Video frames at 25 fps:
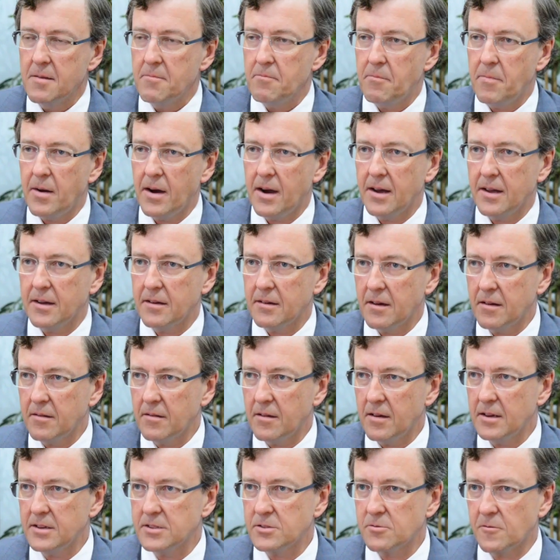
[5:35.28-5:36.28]
But
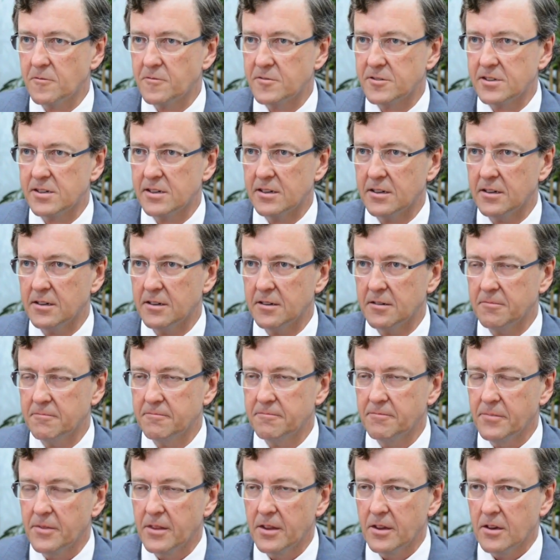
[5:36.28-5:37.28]
as we've
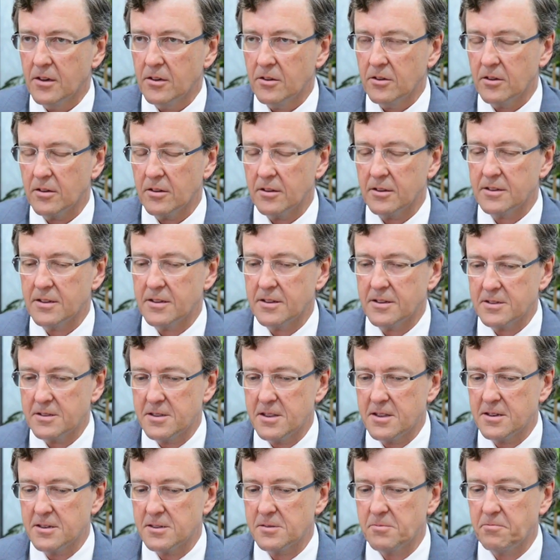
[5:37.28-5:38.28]
seen, you know,
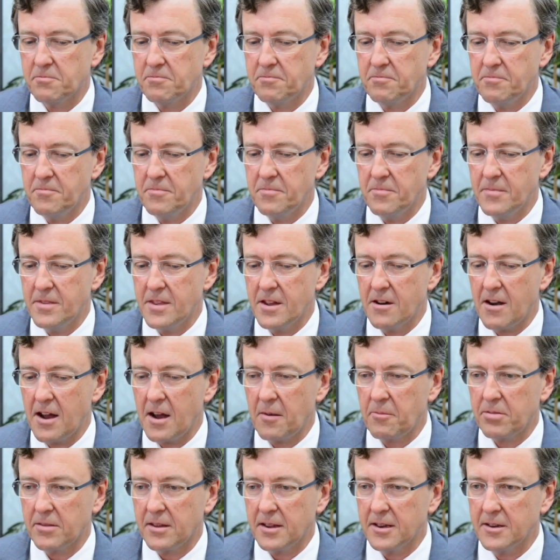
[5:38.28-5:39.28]
there
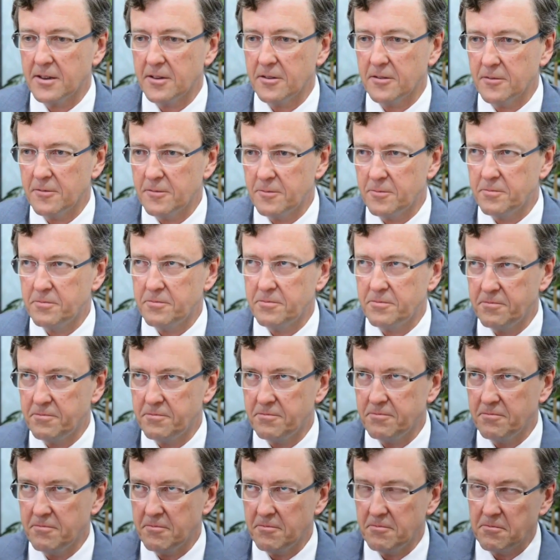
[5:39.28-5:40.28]
are plenty of
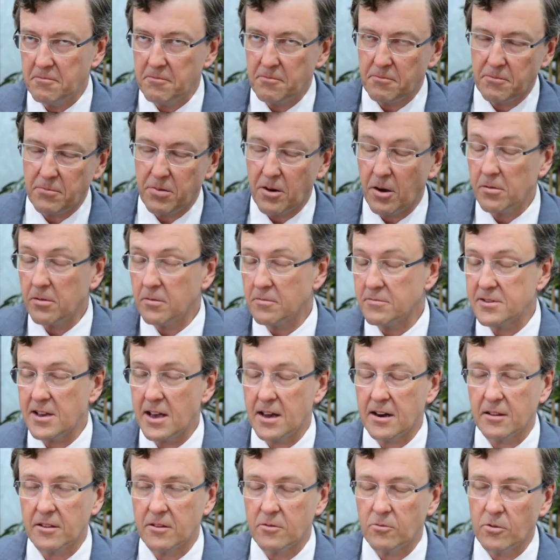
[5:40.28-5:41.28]
problems
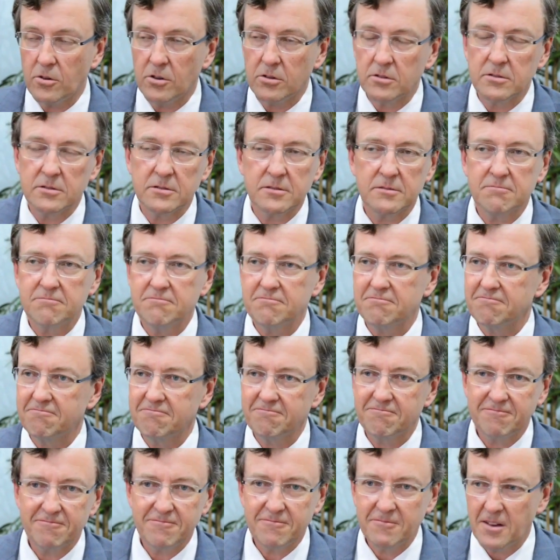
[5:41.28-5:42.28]
out in the world
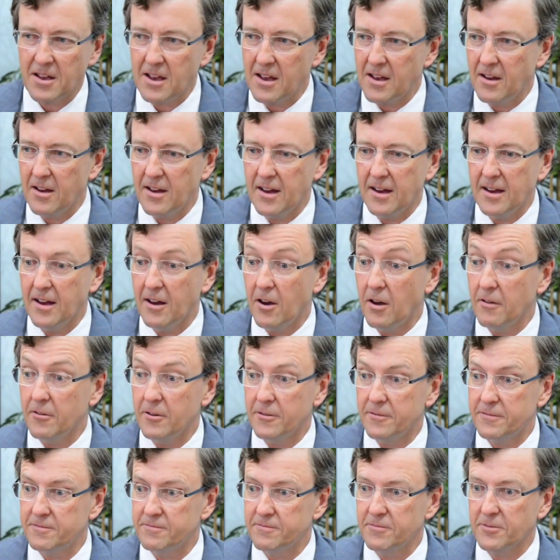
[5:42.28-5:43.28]
of
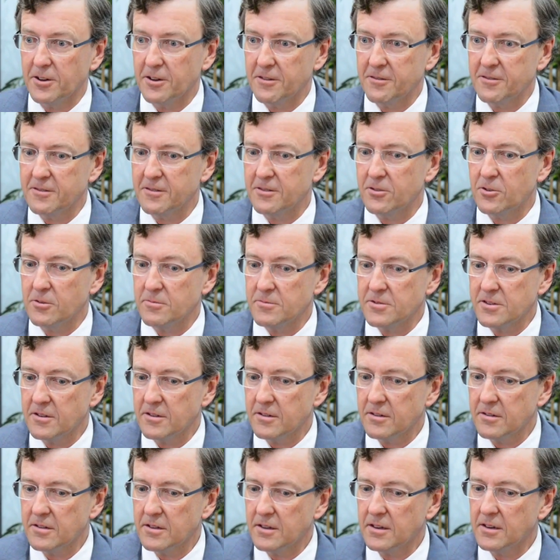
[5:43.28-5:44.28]
a, you know, in terms of
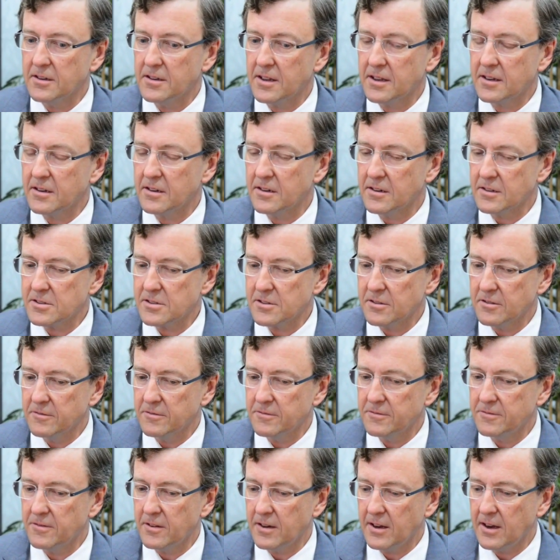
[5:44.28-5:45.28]
the indebtedness
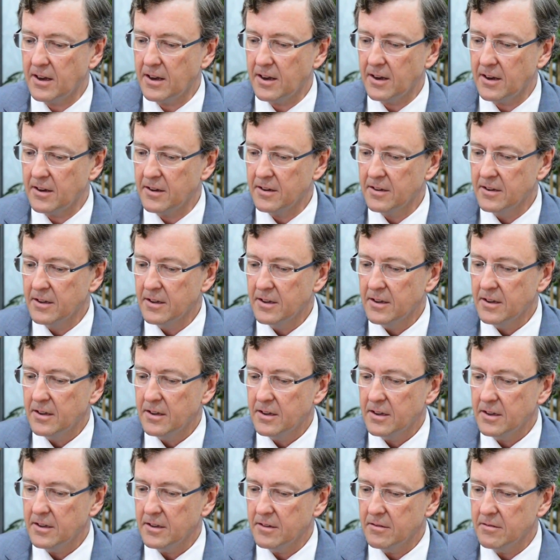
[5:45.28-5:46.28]
of
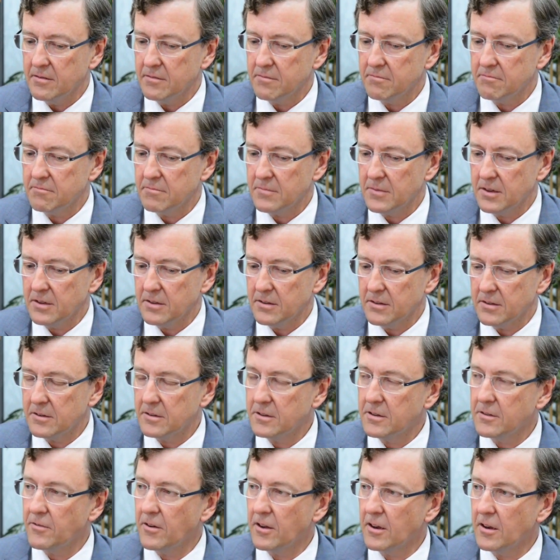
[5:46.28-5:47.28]
in
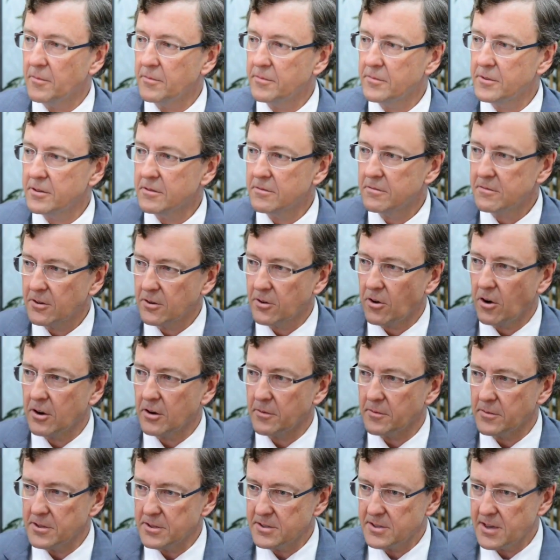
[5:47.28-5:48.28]
developed
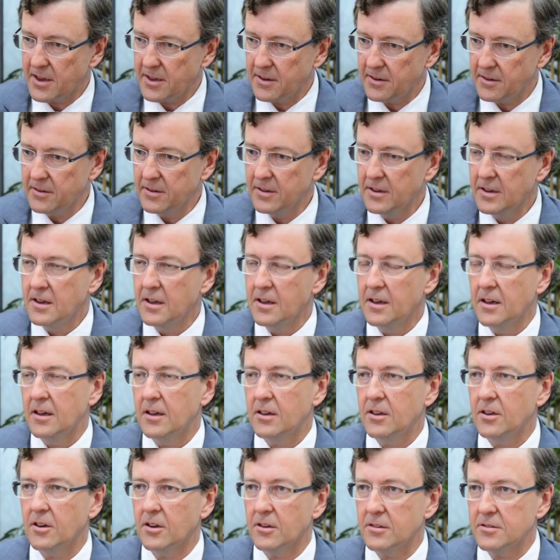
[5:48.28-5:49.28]
economies. And,
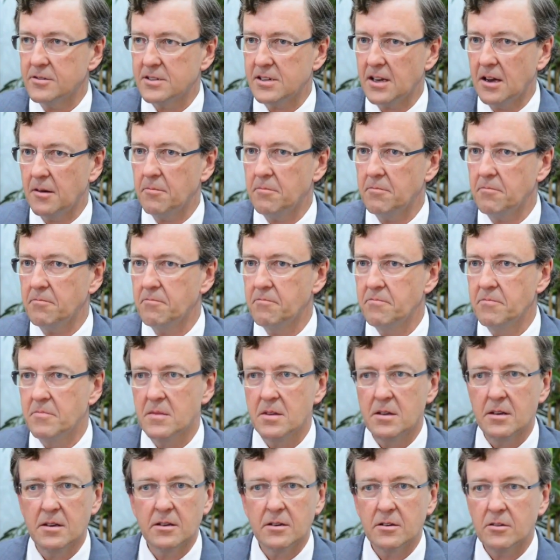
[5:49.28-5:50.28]
you know, some
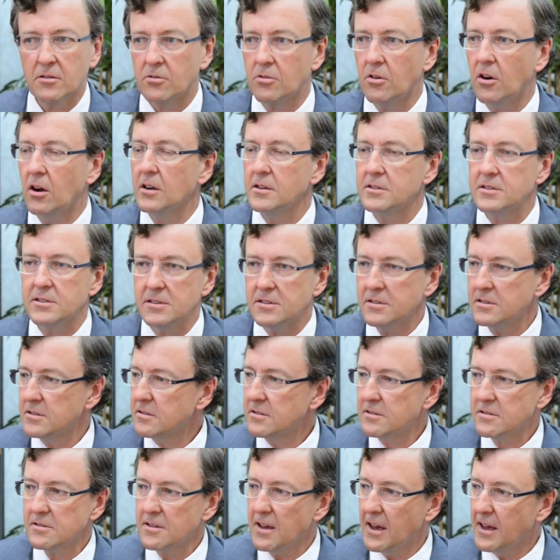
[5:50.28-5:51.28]

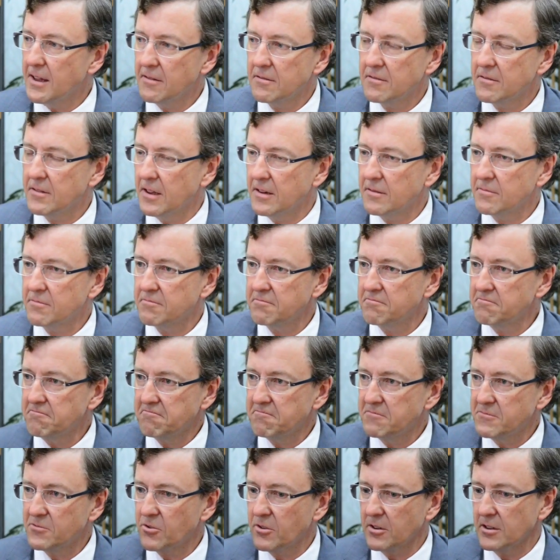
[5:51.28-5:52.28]
crisis that
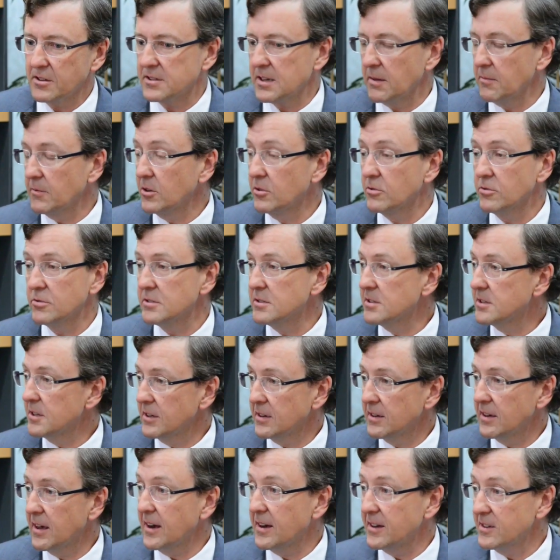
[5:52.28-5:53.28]
triggered something could
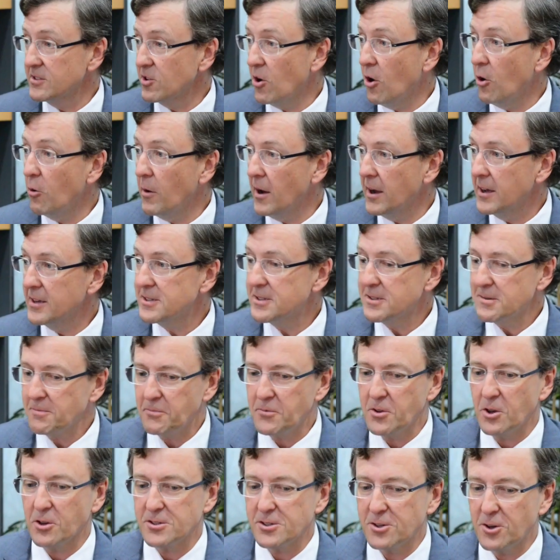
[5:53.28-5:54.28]
see that, as always,
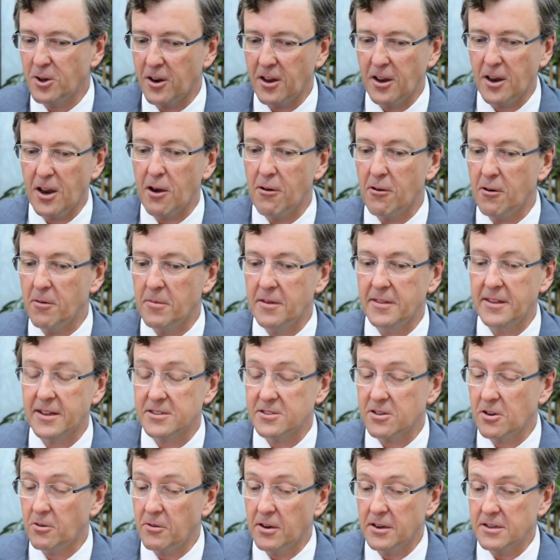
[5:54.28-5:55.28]
the Aussie dollar lower, but
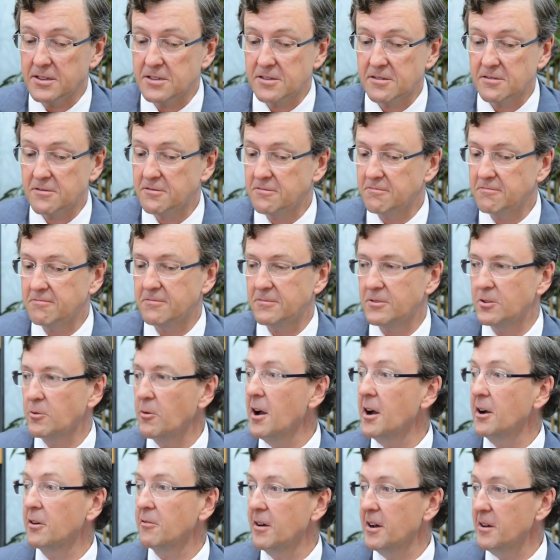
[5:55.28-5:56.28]
that's always to
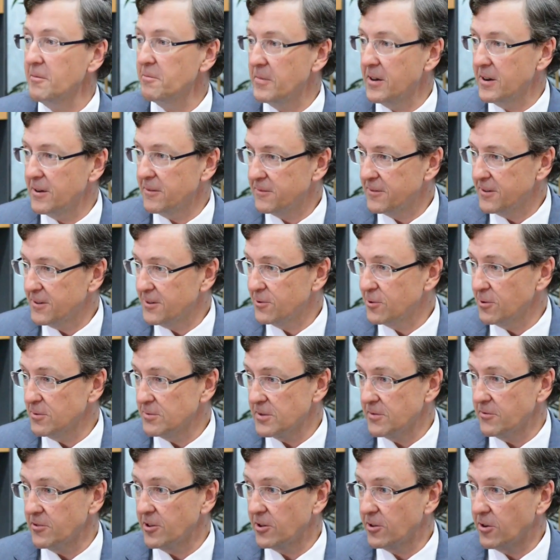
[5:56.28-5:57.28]
our great benefit in
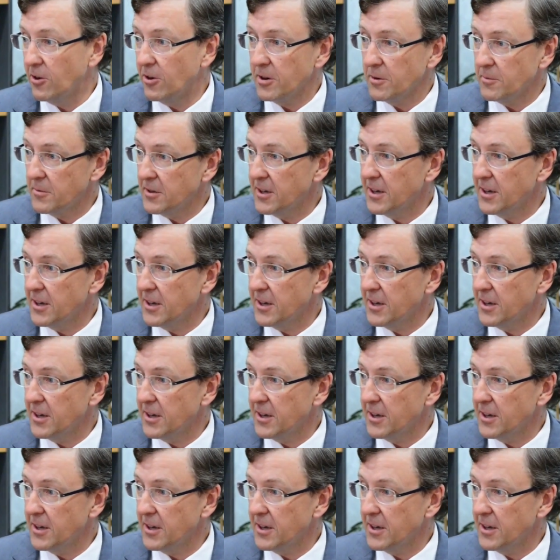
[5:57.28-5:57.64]
terms of an economy